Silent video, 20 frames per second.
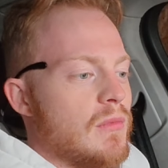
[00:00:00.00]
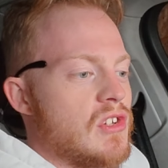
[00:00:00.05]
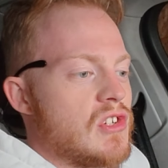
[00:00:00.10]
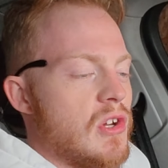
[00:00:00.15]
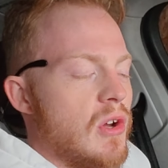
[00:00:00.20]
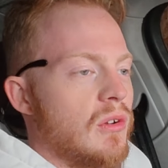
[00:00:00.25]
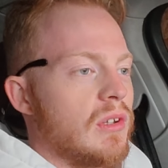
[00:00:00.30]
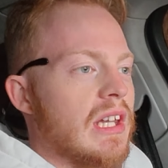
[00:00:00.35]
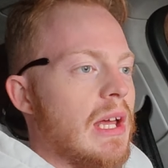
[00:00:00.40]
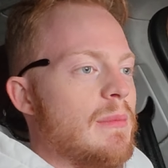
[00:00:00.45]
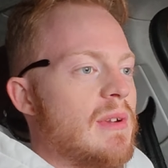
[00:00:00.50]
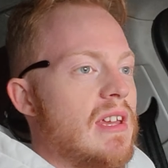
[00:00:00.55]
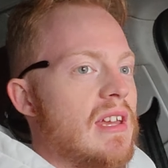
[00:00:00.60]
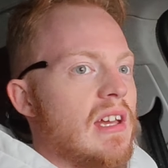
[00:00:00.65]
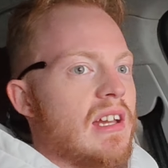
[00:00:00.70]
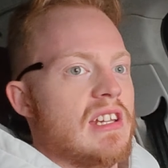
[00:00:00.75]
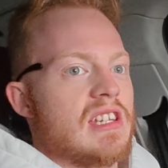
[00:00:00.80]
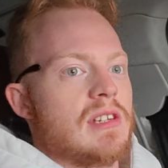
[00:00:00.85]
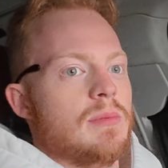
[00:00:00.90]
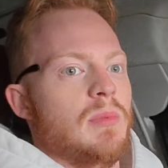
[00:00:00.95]
So let me
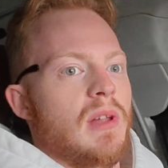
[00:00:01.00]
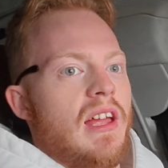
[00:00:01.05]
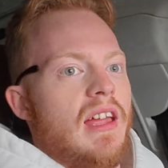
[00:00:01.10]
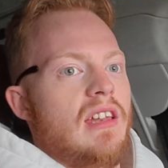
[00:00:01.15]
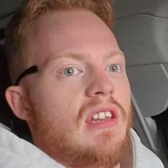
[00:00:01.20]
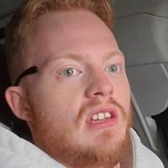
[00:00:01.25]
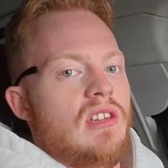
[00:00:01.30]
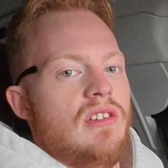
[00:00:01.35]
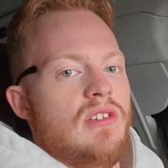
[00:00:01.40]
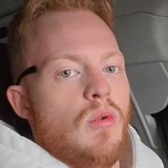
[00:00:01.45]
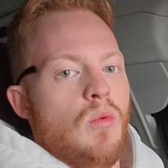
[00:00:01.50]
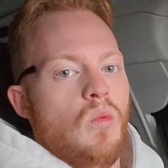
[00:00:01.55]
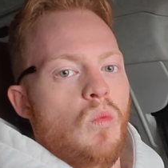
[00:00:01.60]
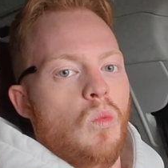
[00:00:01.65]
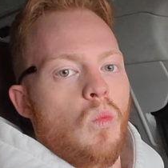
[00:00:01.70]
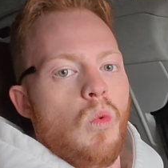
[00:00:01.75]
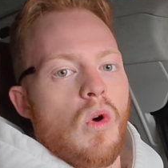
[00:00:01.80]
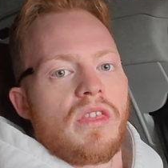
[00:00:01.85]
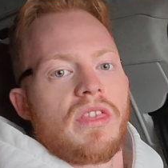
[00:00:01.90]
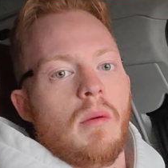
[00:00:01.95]
explain
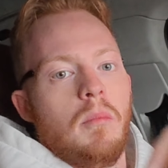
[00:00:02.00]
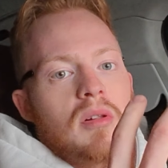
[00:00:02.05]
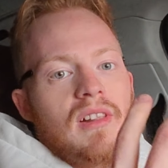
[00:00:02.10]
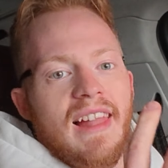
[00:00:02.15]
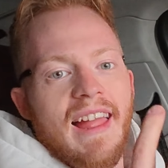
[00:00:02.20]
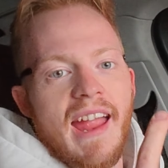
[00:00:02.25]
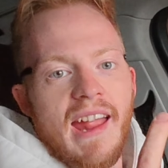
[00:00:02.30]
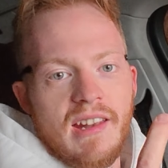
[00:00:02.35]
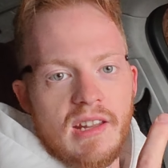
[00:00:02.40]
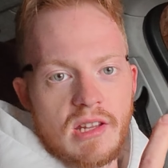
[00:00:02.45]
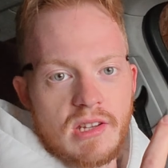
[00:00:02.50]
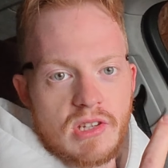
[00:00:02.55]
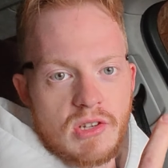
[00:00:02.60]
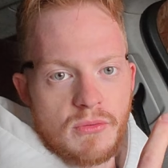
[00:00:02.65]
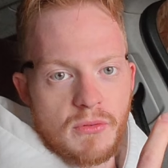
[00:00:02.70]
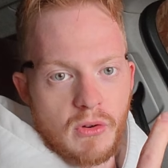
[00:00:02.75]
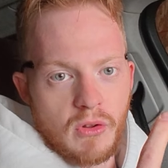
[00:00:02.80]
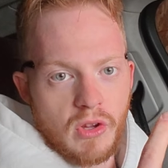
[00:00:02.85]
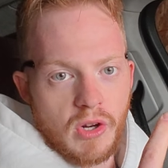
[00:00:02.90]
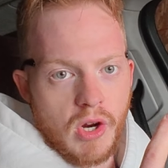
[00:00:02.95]
what the plan is
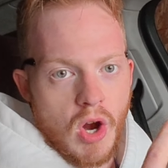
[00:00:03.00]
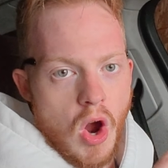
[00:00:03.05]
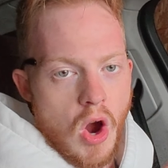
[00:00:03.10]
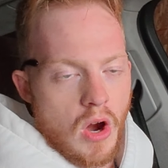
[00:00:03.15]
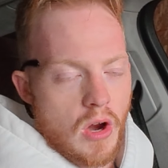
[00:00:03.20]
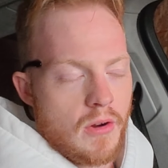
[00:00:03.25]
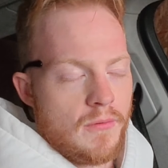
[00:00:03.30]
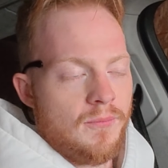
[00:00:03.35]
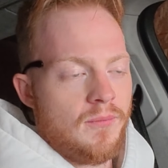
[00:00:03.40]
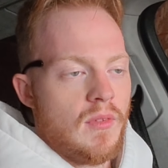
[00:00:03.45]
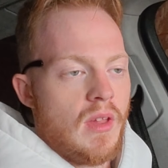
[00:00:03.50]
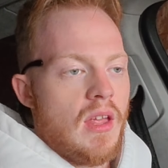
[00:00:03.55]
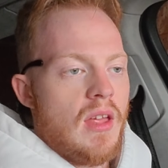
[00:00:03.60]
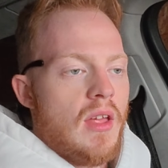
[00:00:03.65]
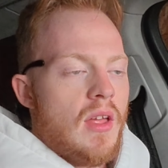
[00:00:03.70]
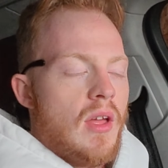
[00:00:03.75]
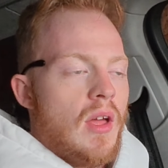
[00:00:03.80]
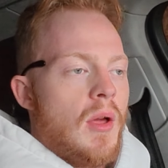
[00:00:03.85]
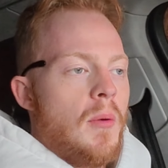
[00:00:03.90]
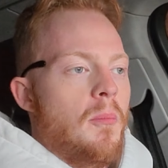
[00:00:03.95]
for the car.
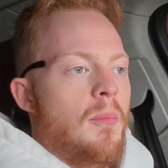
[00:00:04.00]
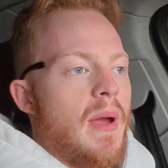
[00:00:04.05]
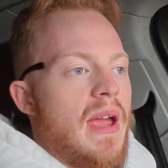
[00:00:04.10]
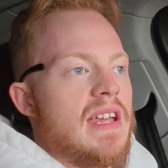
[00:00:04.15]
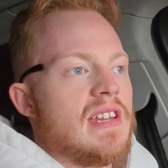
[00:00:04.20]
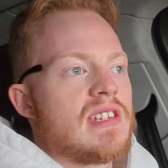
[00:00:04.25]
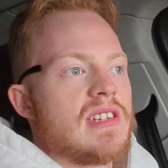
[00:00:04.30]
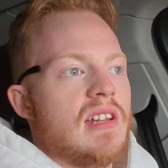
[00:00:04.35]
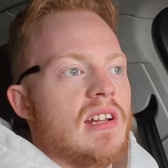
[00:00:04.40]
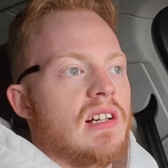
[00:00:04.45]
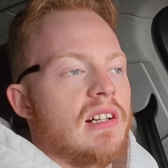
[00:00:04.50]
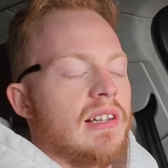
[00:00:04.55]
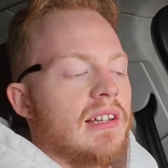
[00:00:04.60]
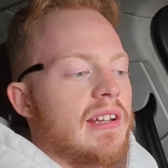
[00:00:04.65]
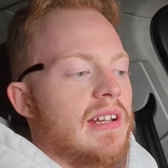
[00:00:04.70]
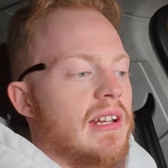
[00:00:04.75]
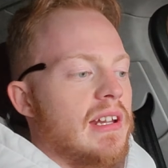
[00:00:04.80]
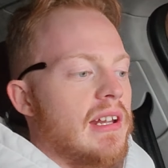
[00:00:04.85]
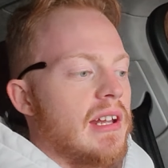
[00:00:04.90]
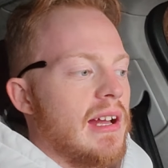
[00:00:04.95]

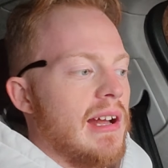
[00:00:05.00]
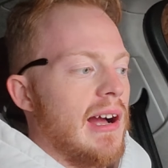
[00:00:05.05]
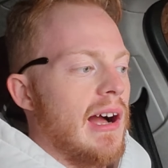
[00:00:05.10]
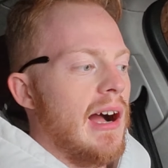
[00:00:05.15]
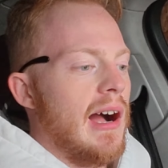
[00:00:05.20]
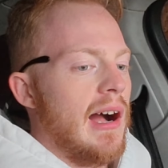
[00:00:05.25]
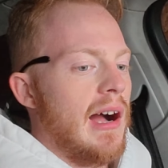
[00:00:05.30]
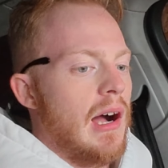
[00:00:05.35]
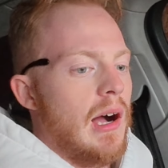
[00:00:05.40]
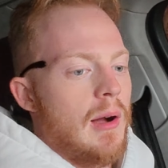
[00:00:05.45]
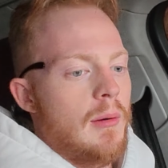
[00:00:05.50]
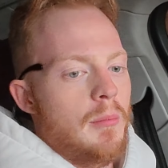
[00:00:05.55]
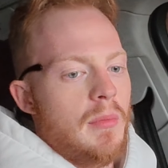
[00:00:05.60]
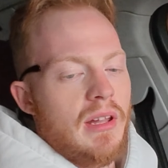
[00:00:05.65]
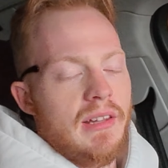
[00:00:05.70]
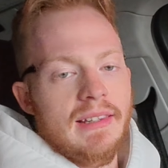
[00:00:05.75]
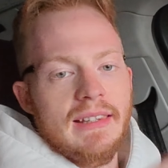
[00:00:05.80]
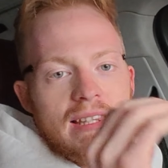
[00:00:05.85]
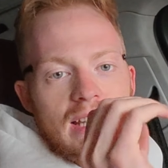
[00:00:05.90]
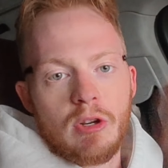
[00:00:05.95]
Basically,
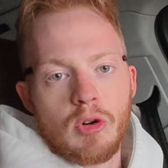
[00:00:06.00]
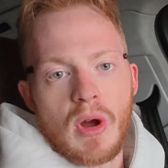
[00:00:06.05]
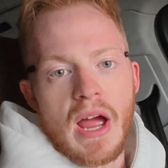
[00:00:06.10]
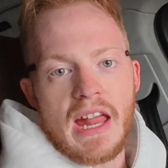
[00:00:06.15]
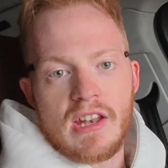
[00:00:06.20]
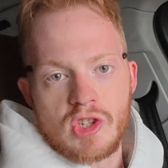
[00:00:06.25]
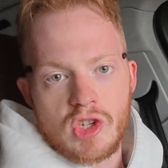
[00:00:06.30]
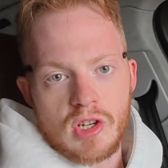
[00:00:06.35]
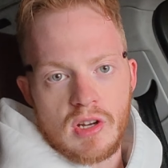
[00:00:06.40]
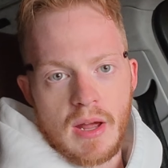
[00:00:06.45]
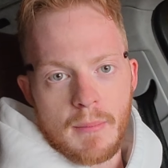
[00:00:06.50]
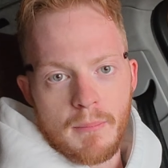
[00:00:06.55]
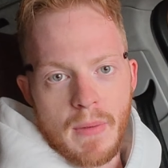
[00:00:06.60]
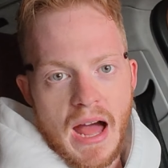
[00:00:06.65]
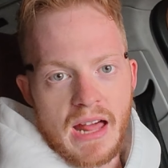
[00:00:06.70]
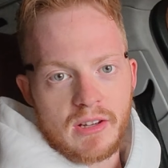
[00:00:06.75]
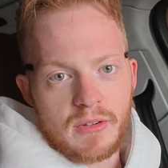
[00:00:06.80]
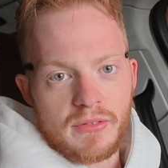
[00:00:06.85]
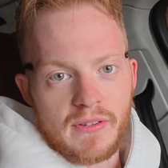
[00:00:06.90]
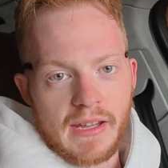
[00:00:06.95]
little engine
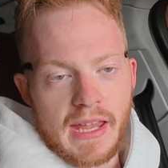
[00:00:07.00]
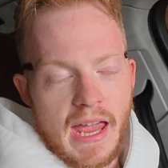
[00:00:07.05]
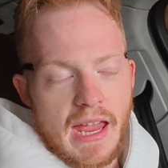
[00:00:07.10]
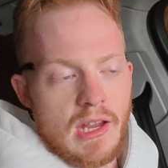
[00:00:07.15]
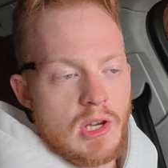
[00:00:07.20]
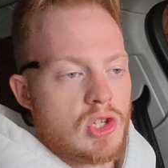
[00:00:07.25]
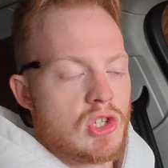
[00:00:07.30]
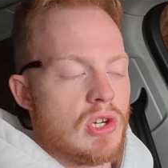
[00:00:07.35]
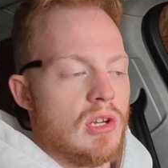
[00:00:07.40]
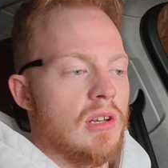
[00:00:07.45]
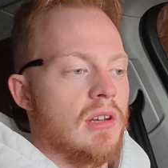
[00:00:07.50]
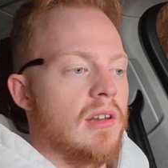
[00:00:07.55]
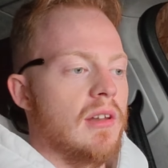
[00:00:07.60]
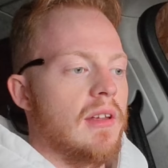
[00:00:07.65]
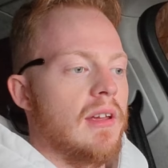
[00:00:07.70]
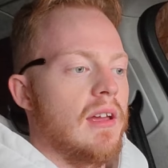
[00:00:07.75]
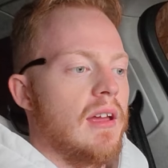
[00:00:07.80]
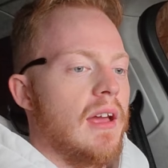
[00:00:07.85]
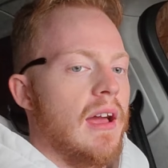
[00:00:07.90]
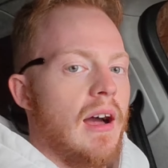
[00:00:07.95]
modification,
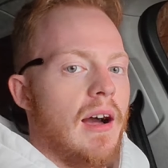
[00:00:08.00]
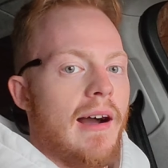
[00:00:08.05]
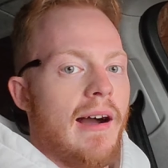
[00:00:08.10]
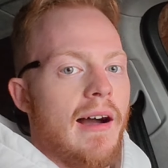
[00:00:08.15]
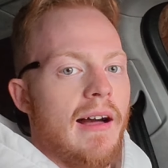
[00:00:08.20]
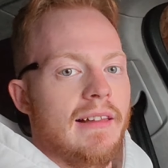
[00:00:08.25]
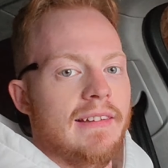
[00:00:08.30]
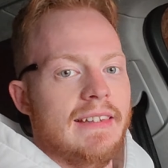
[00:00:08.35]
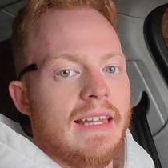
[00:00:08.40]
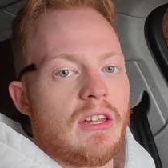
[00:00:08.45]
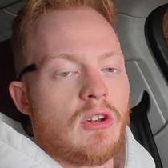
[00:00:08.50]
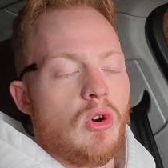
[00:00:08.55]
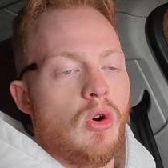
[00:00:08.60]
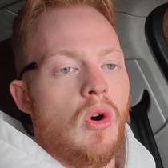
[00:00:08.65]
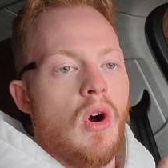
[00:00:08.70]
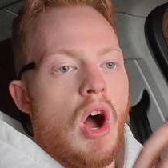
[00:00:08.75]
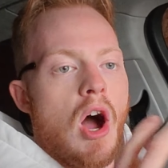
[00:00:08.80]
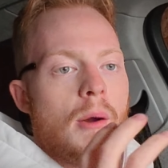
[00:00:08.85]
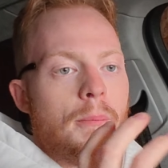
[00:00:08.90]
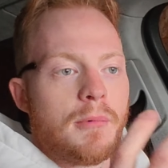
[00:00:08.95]

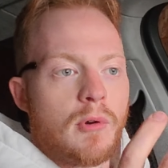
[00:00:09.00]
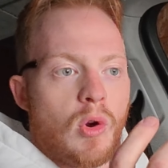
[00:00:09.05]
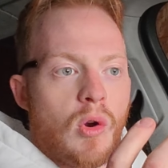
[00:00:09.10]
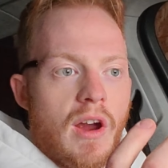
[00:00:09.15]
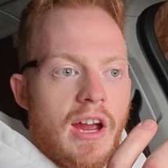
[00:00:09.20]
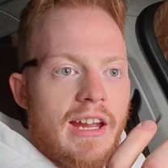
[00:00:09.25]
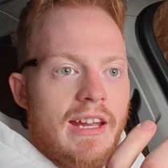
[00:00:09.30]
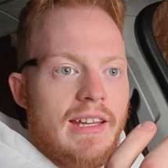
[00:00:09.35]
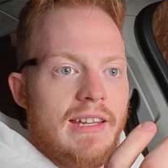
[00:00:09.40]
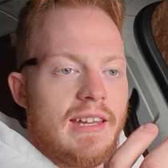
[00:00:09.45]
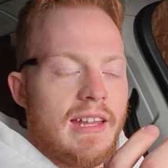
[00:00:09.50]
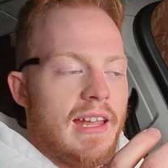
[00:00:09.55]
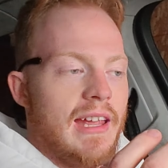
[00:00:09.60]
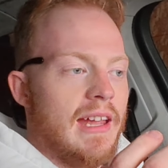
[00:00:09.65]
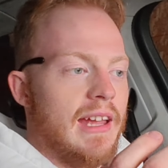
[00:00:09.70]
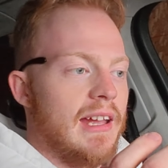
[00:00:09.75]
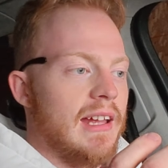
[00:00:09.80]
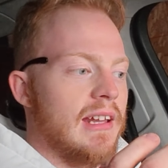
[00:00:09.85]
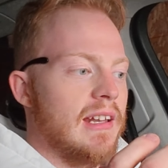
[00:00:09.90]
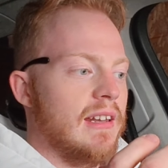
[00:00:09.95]
little upgrade
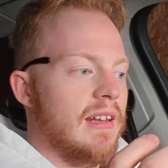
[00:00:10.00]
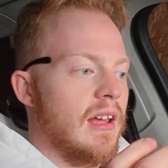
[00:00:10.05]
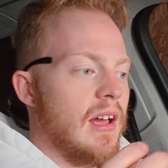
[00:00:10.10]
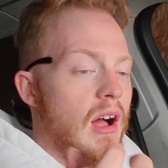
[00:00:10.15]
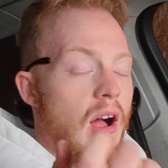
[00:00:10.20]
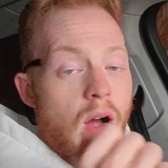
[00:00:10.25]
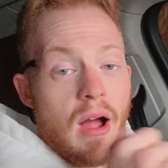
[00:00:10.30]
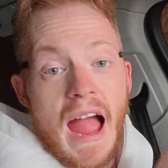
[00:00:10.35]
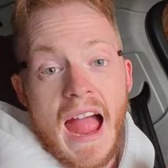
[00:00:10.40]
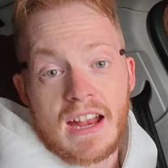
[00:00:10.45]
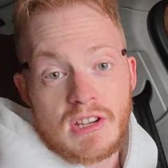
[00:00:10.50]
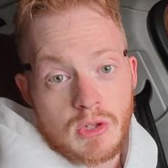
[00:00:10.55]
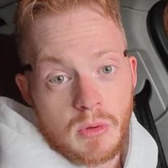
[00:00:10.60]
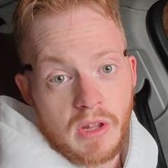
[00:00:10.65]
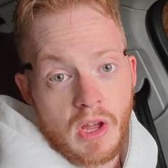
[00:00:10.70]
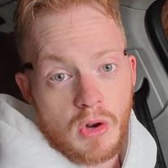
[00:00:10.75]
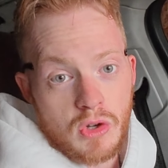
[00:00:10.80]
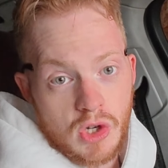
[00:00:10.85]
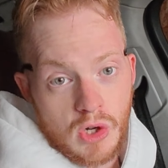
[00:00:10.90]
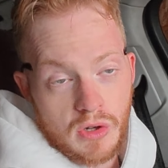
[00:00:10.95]
in,
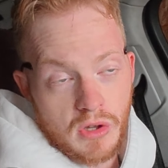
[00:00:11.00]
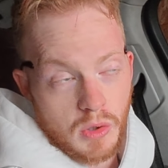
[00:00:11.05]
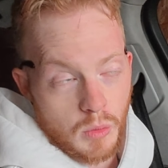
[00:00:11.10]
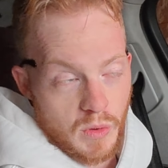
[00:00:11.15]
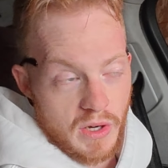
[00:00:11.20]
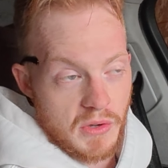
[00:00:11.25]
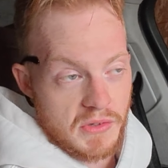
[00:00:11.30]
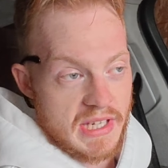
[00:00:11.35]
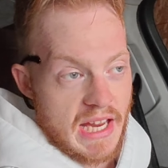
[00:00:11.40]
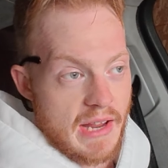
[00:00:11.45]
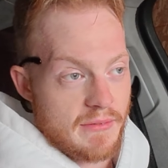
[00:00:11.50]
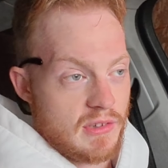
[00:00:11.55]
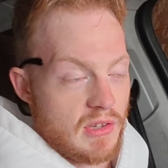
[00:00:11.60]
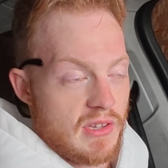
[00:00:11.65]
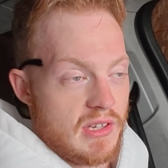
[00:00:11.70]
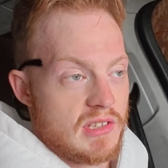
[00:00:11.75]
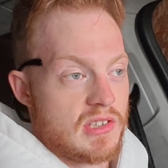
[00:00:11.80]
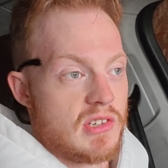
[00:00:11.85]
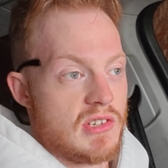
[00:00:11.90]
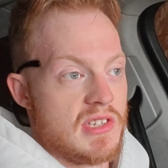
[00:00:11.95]
actually, I'll show you the wheels after
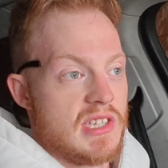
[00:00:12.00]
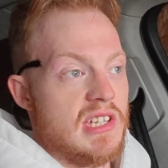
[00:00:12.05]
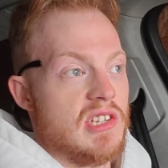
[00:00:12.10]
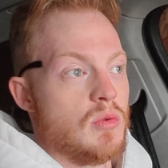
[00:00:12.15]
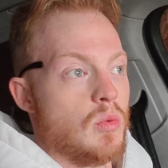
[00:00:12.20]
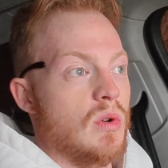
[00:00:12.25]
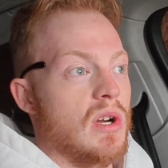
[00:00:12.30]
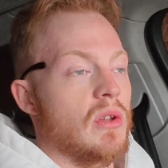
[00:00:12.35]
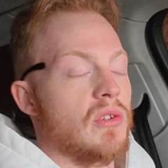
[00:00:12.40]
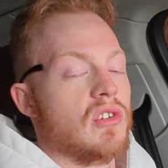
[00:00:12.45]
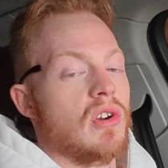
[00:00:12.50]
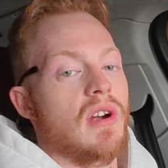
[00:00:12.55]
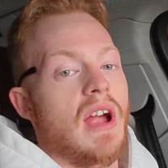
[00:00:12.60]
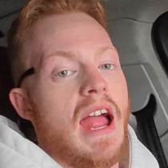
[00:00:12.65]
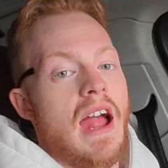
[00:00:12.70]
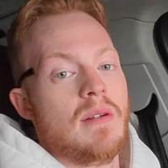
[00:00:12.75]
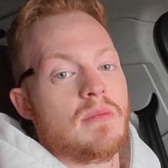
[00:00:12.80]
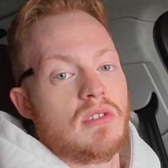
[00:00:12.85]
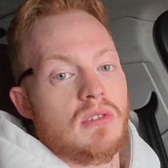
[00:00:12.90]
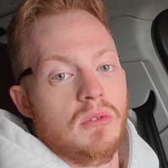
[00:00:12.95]
this, because these wheels are
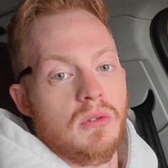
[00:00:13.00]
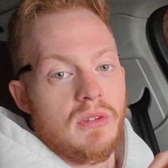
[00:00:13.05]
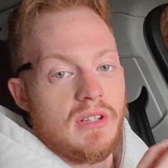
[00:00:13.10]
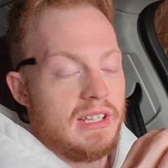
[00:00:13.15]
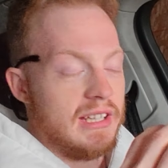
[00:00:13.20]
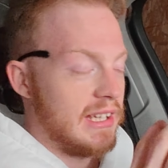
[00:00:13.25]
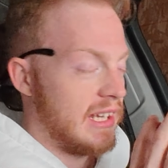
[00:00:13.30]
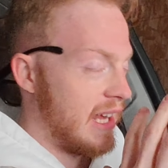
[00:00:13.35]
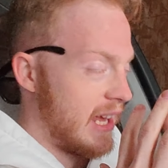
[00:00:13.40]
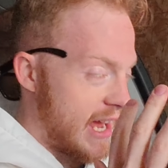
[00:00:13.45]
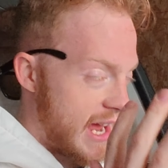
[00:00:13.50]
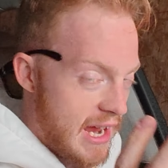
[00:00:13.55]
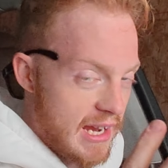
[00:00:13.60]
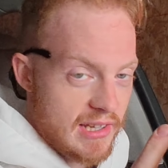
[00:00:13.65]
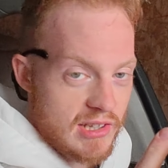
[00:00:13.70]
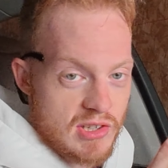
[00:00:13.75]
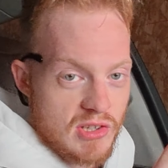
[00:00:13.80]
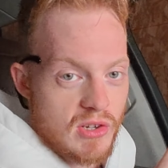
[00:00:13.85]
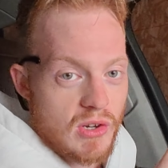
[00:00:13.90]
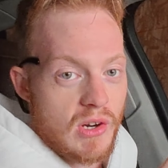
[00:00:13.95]
absolutely
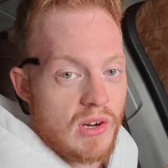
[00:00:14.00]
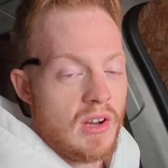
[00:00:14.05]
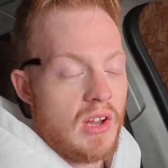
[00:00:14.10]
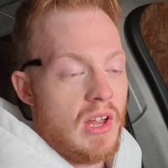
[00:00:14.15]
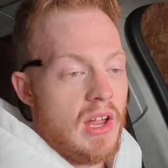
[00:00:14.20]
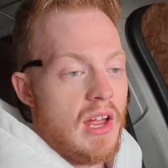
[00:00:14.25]
gangster.